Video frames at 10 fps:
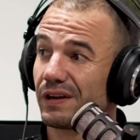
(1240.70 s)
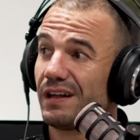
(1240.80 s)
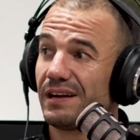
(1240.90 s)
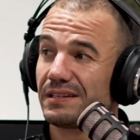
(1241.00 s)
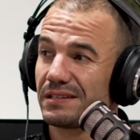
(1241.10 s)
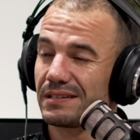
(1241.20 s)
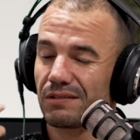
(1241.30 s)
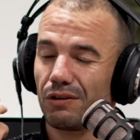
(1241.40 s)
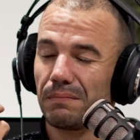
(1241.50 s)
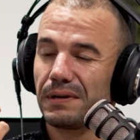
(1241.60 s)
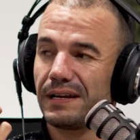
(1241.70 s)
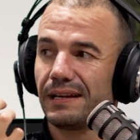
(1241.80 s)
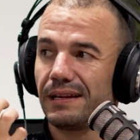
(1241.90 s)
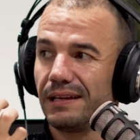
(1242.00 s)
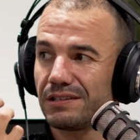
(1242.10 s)
a client is
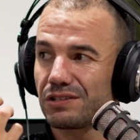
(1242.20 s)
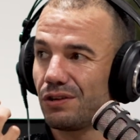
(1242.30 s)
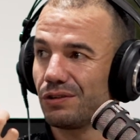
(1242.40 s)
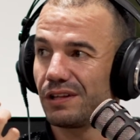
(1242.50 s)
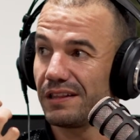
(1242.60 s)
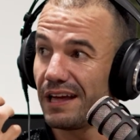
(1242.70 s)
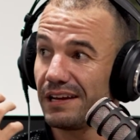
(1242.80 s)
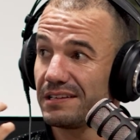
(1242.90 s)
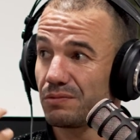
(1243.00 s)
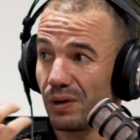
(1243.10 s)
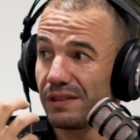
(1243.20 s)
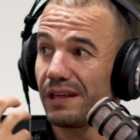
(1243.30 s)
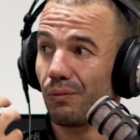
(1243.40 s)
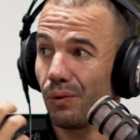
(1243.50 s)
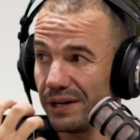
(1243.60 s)
completely sold that that is what
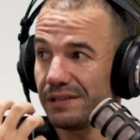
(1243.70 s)
they want,